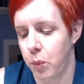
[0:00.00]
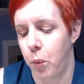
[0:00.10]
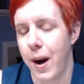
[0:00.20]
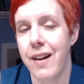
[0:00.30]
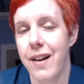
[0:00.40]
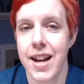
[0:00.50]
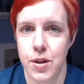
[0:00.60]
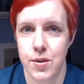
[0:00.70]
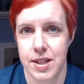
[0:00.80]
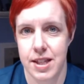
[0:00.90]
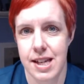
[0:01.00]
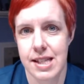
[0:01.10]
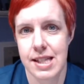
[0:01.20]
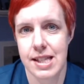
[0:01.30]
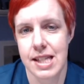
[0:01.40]
where I use
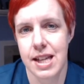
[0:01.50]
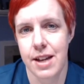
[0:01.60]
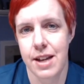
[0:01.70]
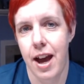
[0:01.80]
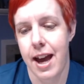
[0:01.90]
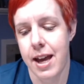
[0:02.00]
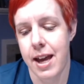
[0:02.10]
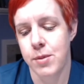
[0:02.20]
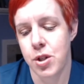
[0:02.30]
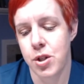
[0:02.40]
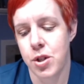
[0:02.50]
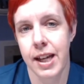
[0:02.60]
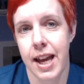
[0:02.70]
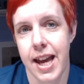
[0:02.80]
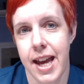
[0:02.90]
this is if I'm
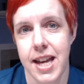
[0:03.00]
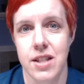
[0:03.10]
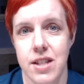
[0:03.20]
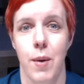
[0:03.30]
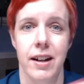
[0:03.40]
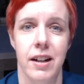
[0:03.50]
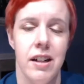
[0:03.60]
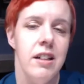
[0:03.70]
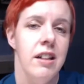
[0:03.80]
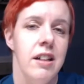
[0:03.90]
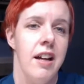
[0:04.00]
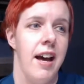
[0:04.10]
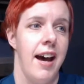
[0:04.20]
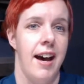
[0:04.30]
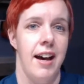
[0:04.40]
doing a sweater
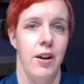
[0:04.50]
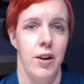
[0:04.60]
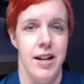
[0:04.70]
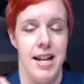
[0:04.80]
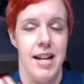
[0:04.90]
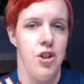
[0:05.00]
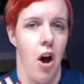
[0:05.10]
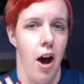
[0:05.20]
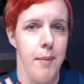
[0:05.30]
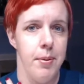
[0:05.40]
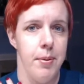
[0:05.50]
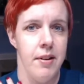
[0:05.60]
or a knit top,